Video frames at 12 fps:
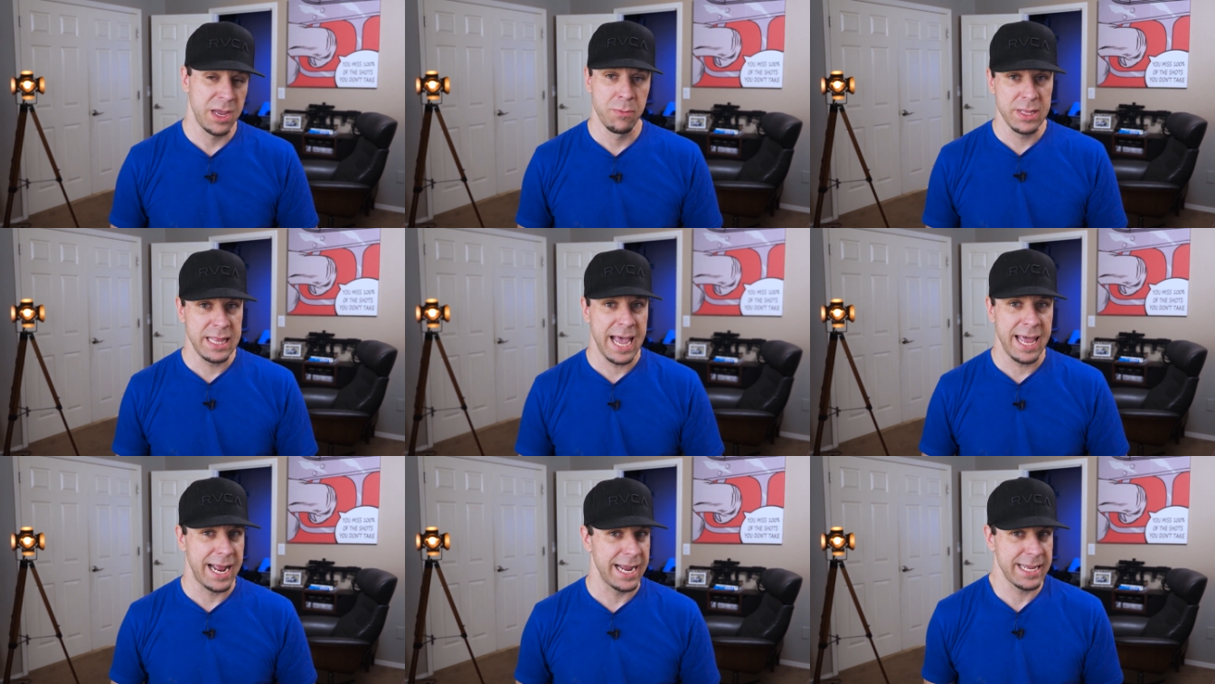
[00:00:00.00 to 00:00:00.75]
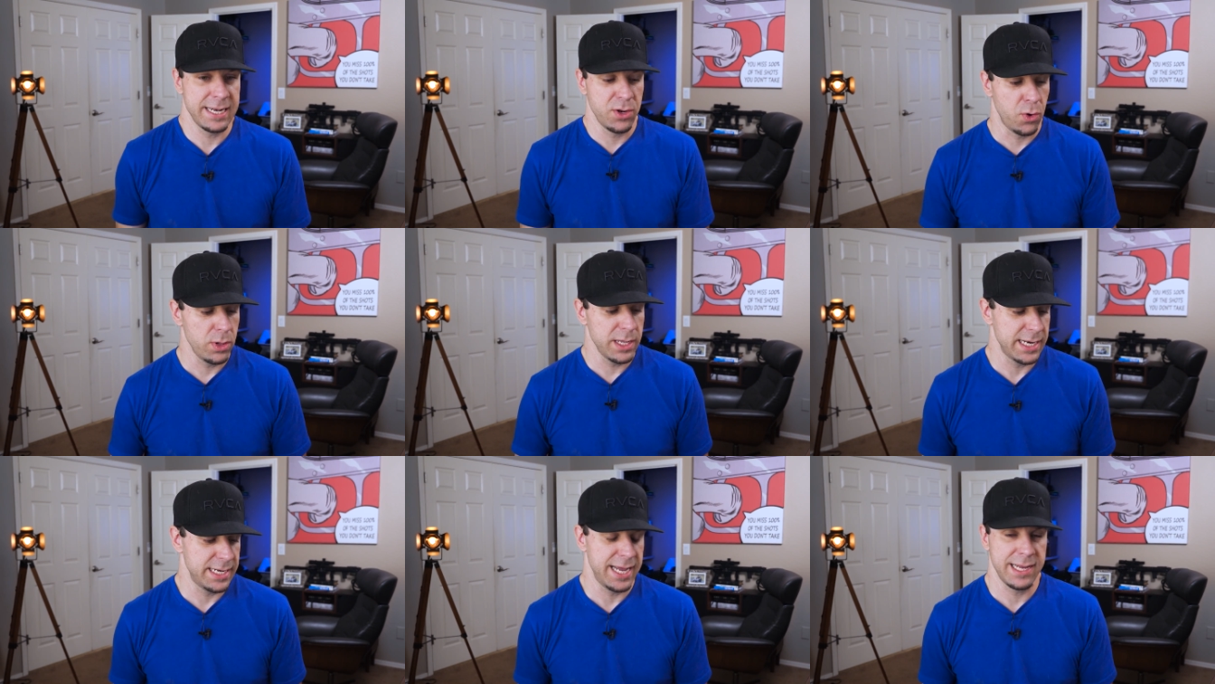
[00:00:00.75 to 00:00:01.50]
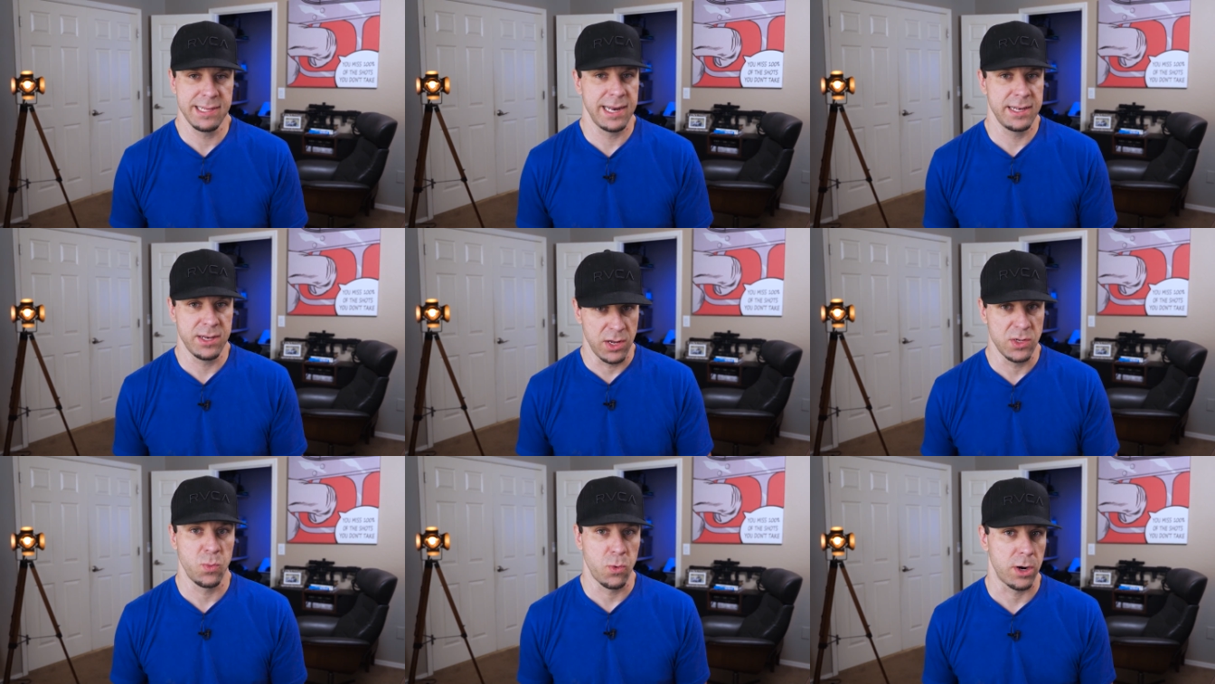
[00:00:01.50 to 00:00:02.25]
And with that, I can totally attest that it
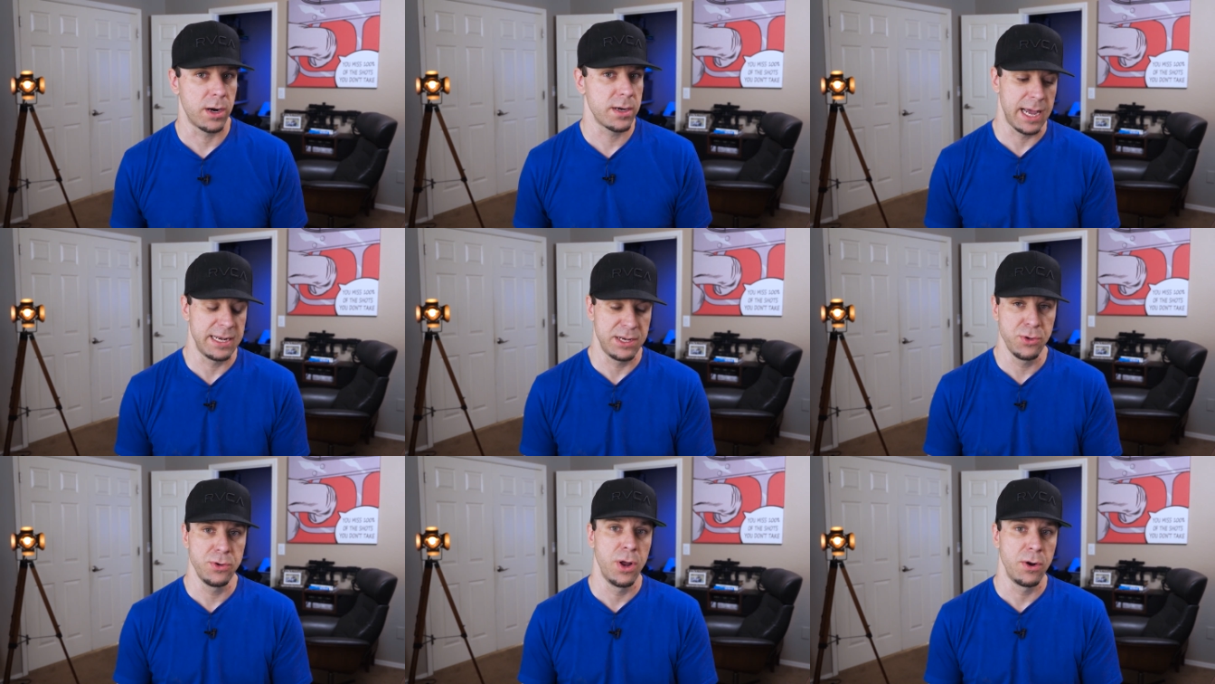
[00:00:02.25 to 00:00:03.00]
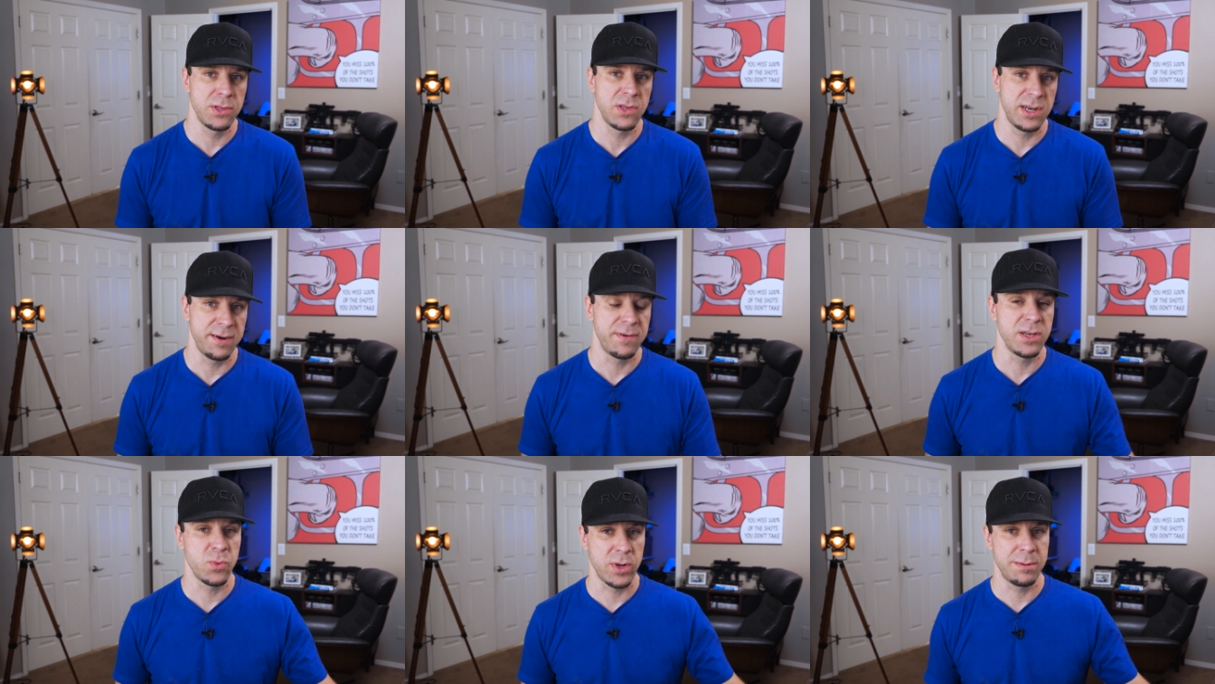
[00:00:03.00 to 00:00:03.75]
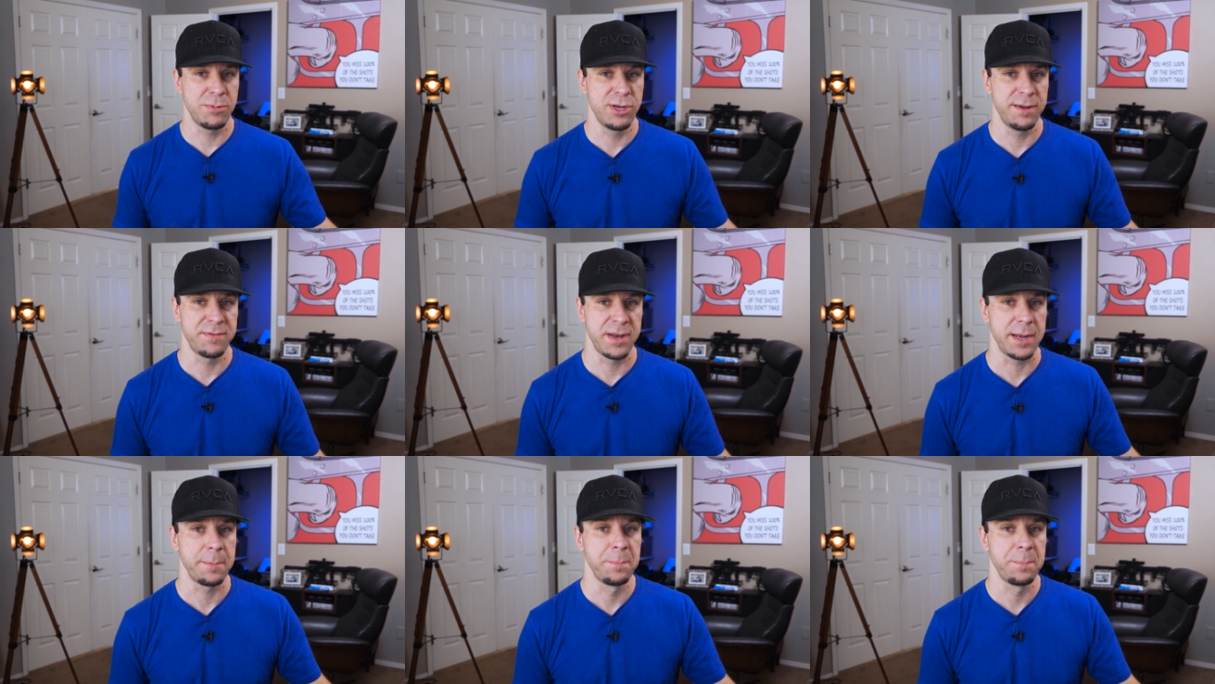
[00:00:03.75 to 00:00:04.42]
does work. I do notice a difference when I'm shifting.